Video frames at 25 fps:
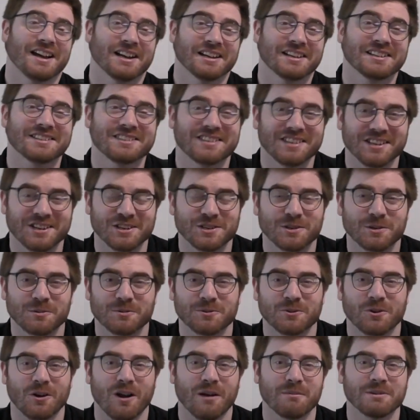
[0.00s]
consider
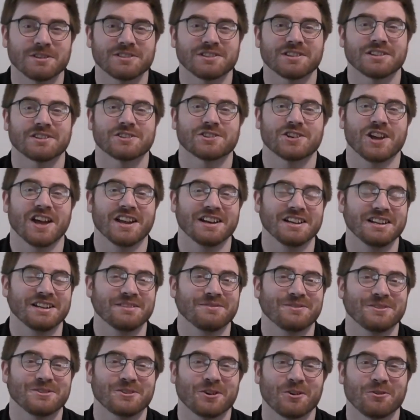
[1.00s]
subscribing to the channel
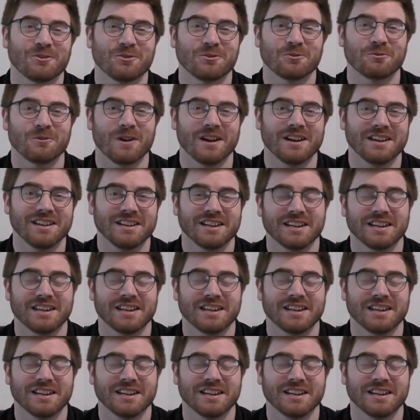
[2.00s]
if you don't already,